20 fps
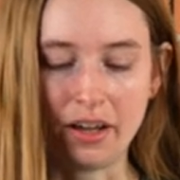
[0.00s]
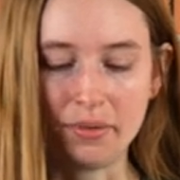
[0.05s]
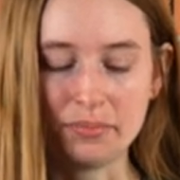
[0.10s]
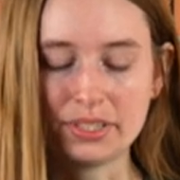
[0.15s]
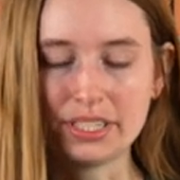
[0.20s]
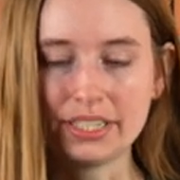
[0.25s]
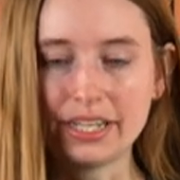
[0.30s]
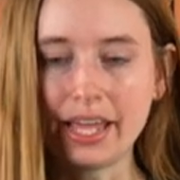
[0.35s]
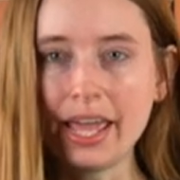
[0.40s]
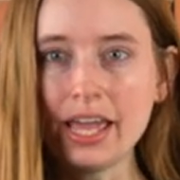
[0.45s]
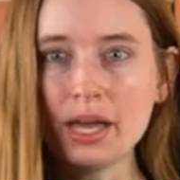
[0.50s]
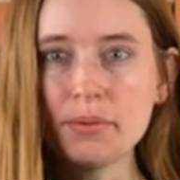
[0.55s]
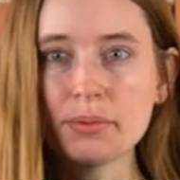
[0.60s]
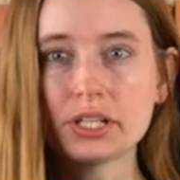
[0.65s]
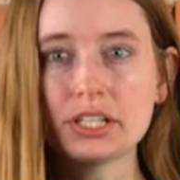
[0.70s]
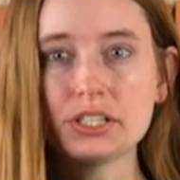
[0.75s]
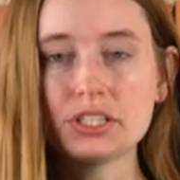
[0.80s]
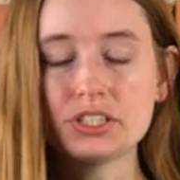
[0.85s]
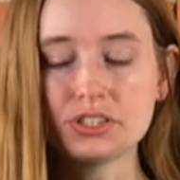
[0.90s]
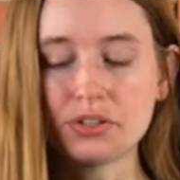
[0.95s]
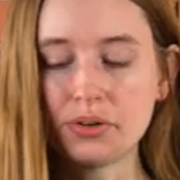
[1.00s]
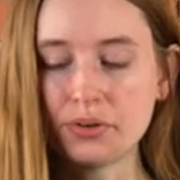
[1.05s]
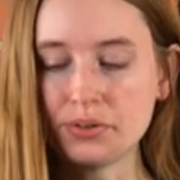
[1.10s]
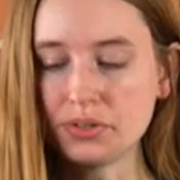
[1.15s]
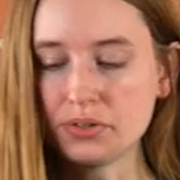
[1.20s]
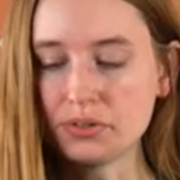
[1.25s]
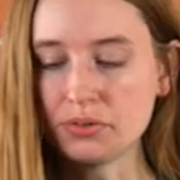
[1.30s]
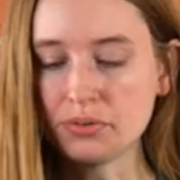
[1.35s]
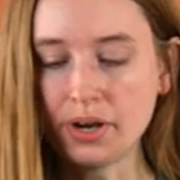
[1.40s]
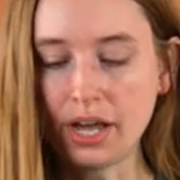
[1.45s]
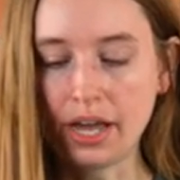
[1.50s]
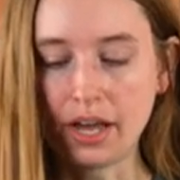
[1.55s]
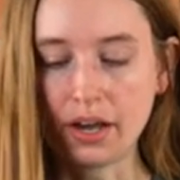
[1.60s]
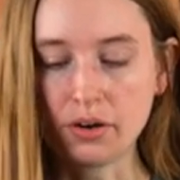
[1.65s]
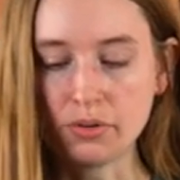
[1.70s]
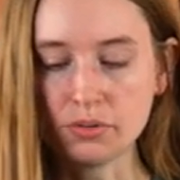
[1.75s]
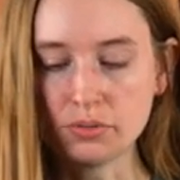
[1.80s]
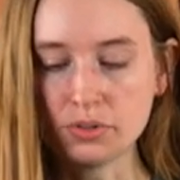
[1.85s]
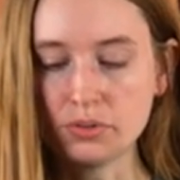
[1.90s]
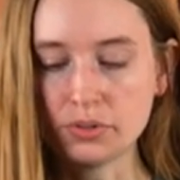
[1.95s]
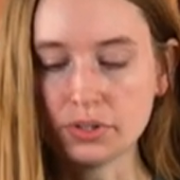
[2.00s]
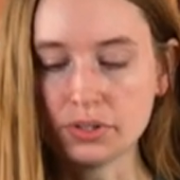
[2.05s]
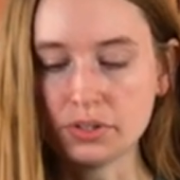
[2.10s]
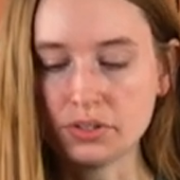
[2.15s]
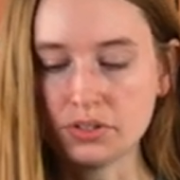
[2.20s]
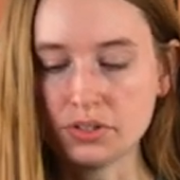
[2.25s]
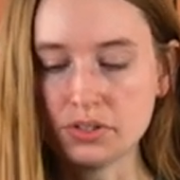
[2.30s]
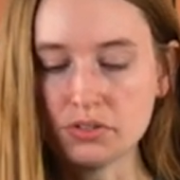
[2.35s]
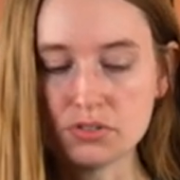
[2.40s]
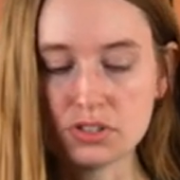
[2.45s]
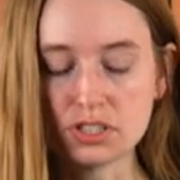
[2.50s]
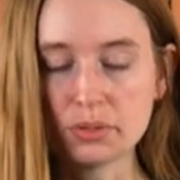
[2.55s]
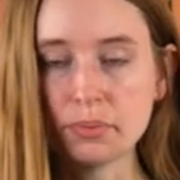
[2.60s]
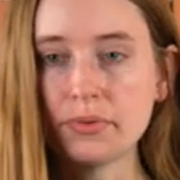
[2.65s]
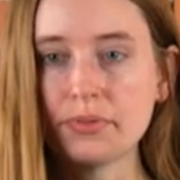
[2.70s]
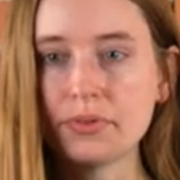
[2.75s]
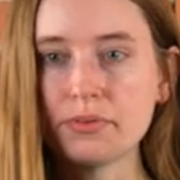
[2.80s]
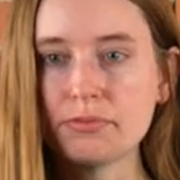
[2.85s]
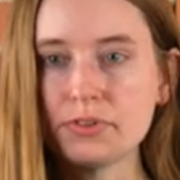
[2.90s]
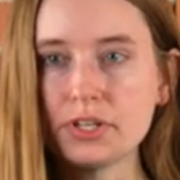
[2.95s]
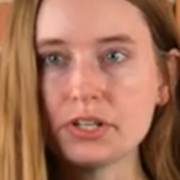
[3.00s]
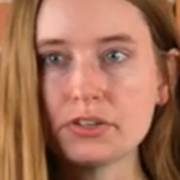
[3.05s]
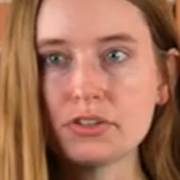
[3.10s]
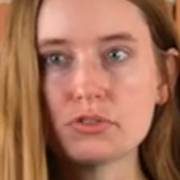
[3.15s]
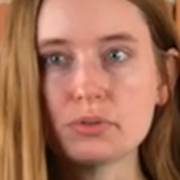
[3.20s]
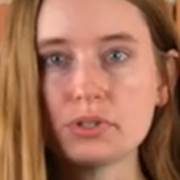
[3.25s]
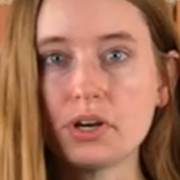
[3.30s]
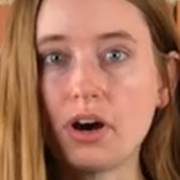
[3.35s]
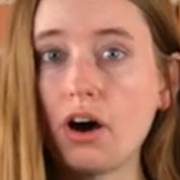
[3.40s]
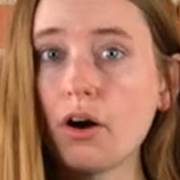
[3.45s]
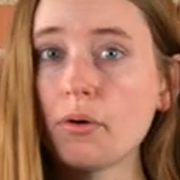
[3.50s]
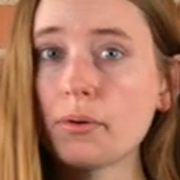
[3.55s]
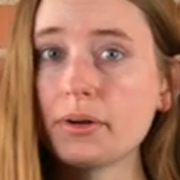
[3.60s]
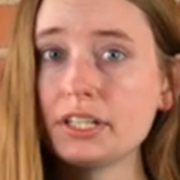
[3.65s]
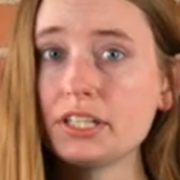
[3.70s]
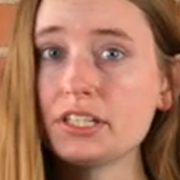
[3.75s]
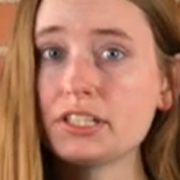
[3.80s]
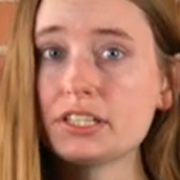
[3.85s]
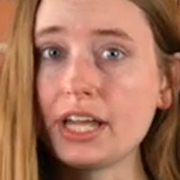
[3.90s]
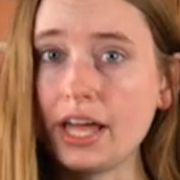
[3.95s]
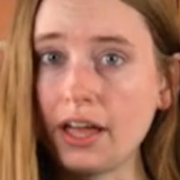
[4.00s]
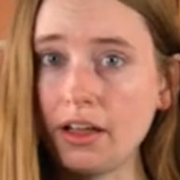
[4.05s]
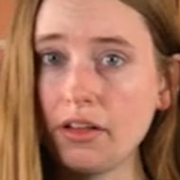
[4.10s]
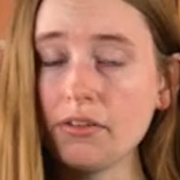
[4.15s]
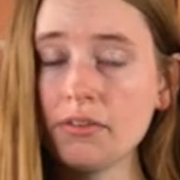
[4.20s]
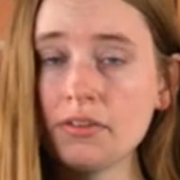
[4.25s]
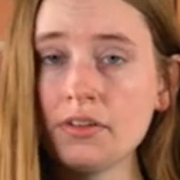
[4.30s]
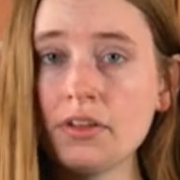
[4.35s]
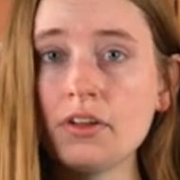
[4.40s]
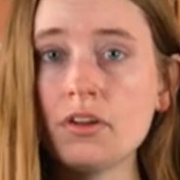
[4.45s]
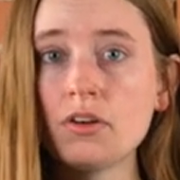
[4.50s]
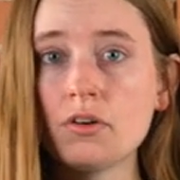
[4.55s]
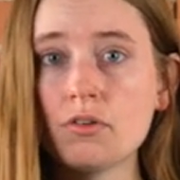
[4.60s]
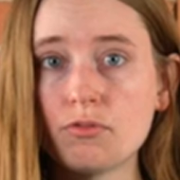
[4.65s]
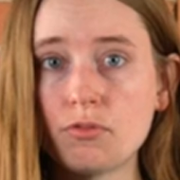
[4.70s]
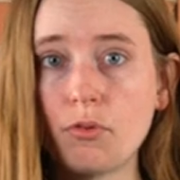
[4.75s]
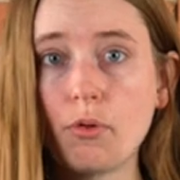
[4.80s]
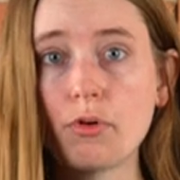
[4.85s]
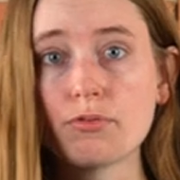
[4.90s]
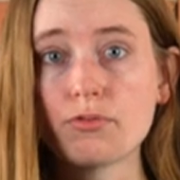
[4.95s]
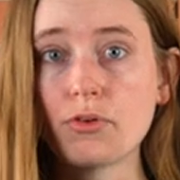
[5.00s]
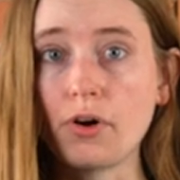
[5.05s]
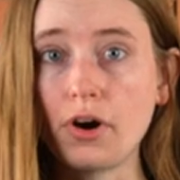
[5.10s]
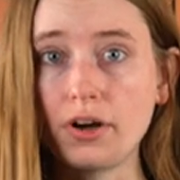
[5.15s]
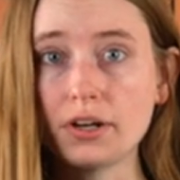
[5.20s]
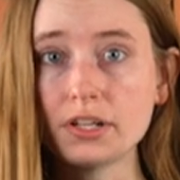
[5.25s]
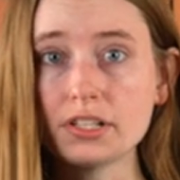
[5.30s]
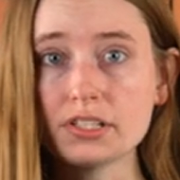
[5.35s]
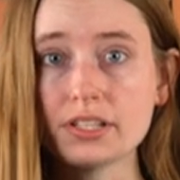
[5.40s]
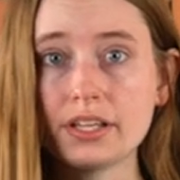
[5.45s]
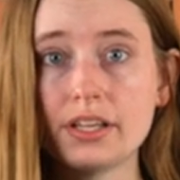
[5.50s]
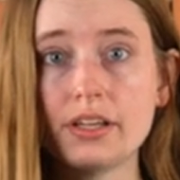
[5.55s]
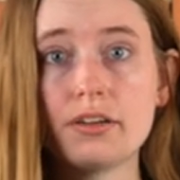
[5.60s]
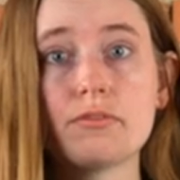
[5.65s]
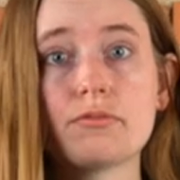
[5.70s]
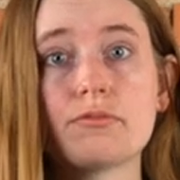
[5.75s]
Today I'm going to show you how you can use some of the feeders we already sell for frogs,